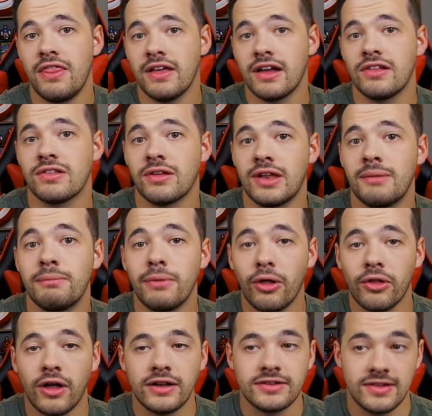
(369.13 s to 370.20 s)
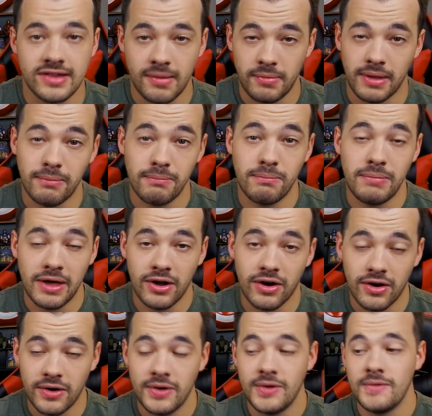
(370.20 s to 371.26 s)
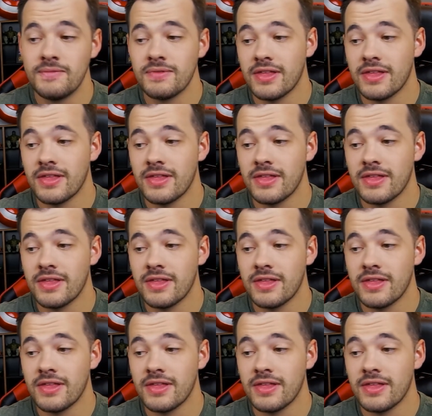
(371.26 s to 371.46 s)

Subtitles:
I think it's gonna build on to something bigger